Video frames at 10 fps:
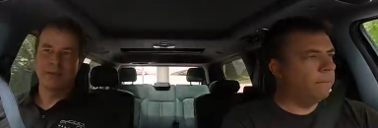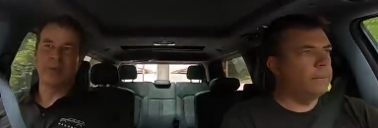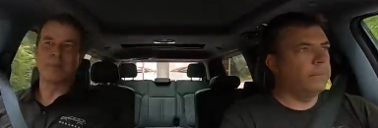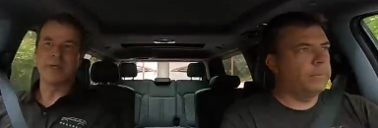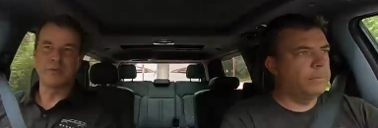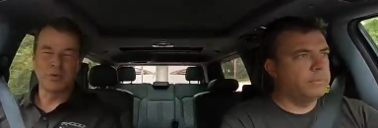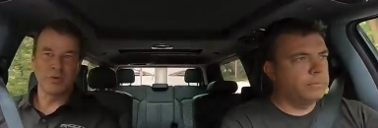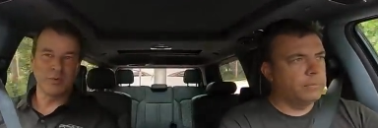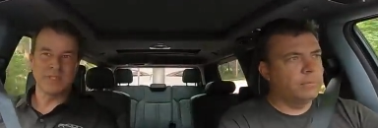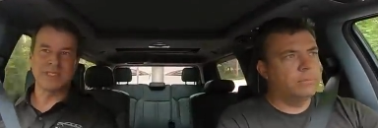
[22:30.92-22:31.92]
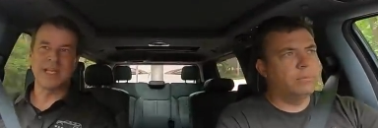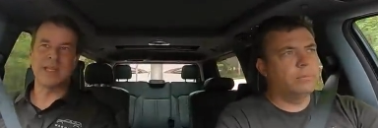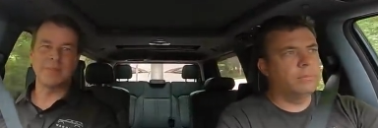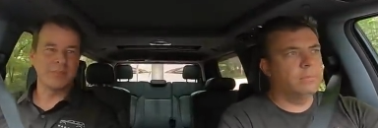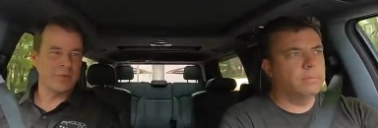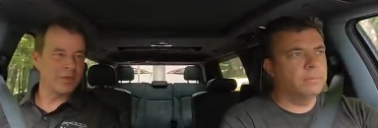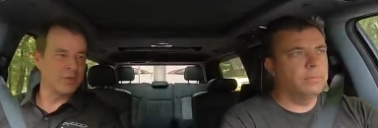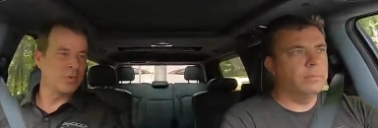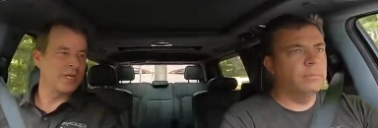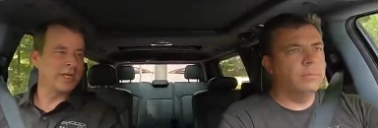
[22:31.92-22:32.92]
Speaker 1: but be true to its name. You
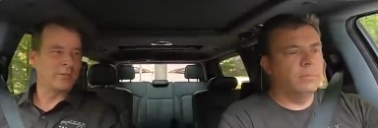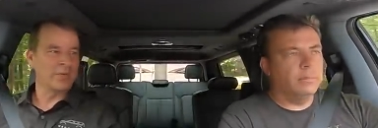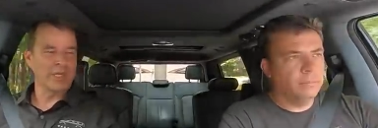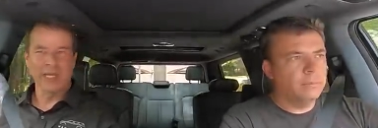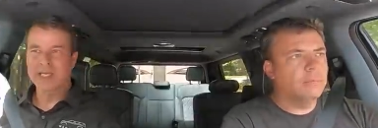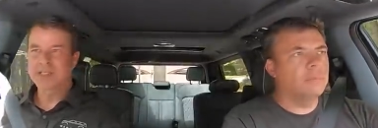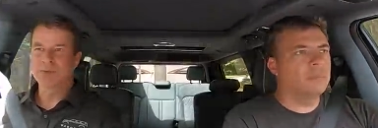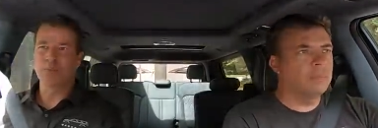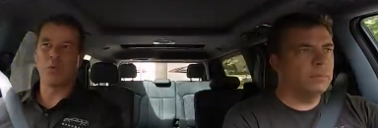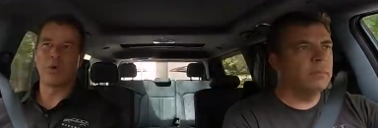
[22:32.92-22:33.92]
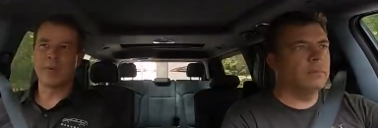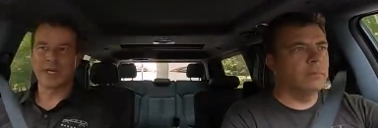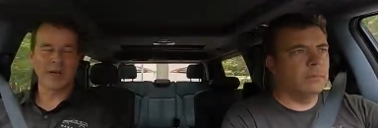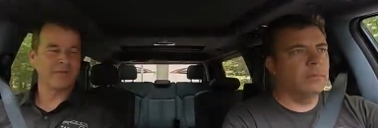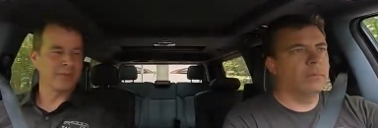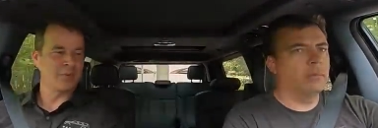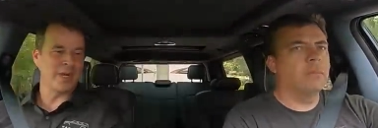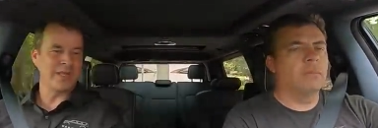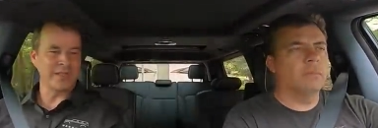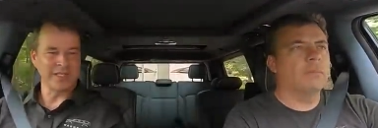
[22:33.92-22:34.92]
know, do it in a really nice, warm, and comfortable
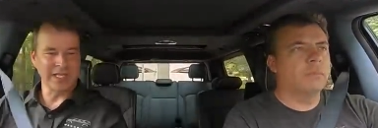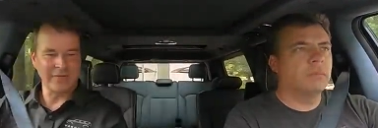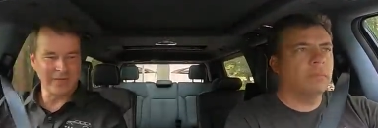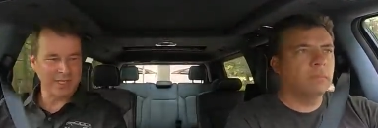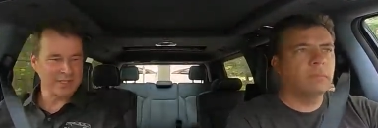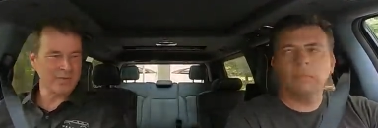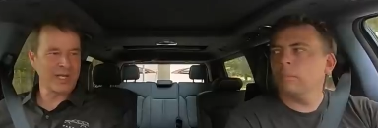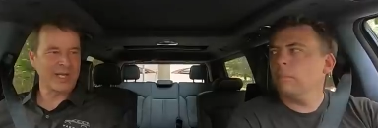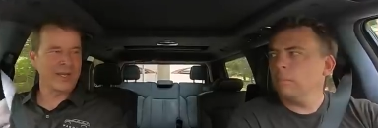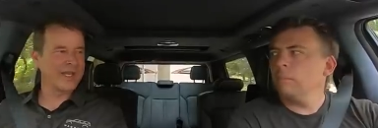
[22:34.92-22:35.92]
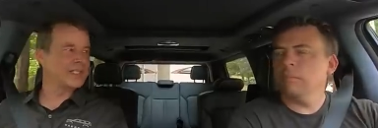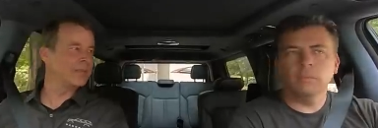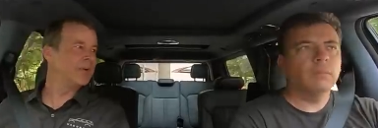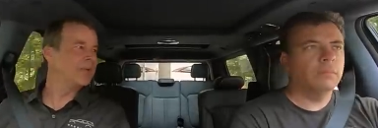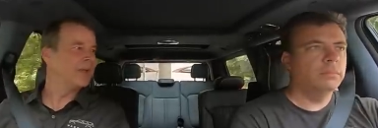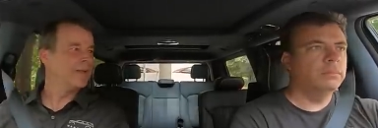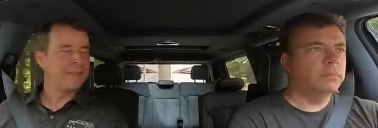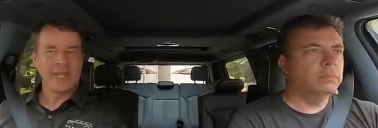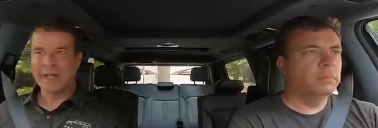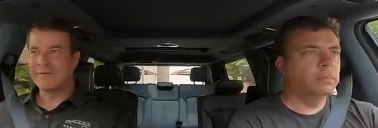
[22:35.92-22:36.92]
way that everything is recognizable,
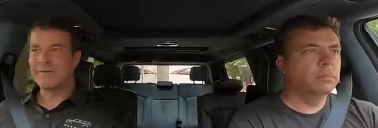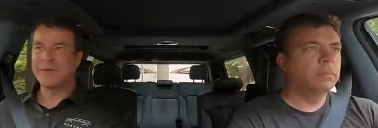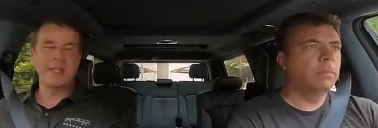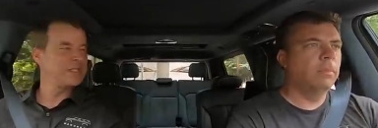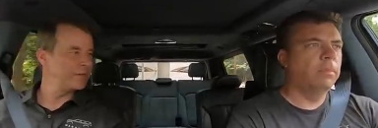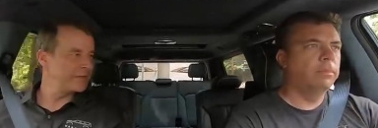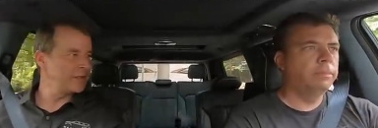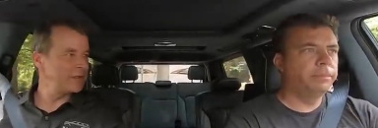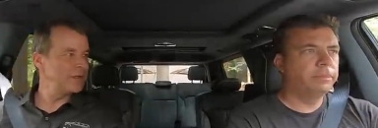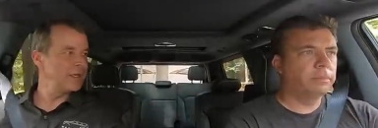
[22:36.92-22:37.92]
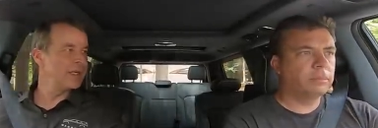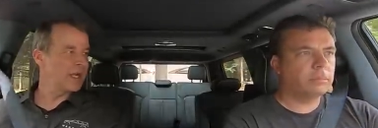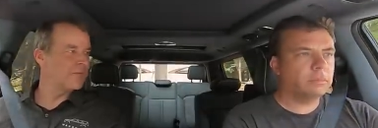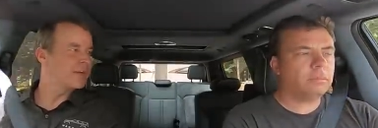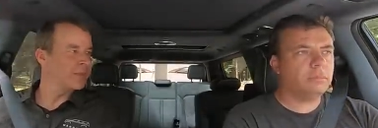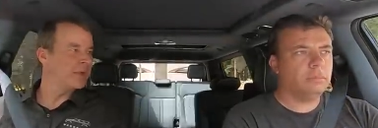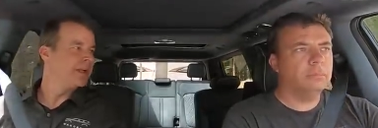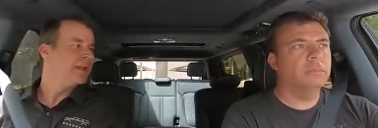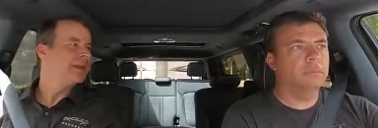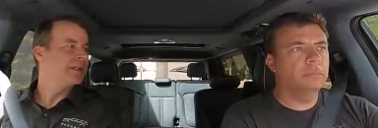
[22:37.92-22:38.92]
mm-hmm. and f makes you feel good and
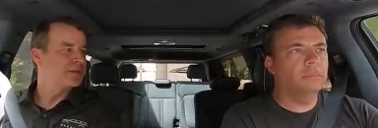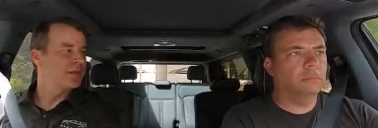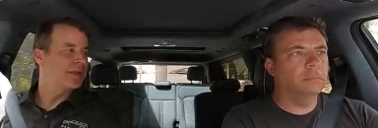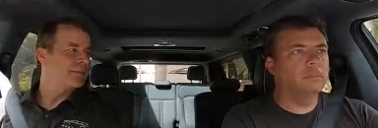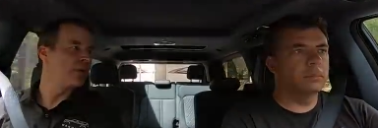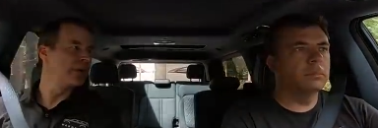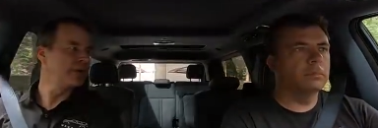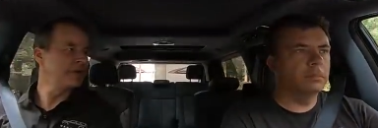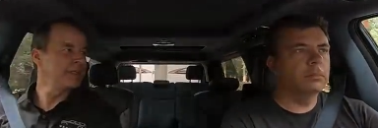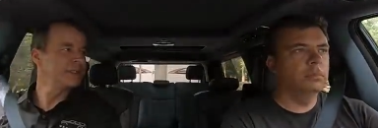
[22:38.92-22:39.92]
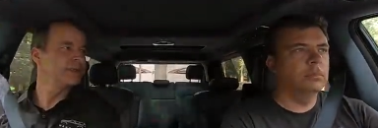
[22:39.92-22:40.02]
comfortable, is really important to us.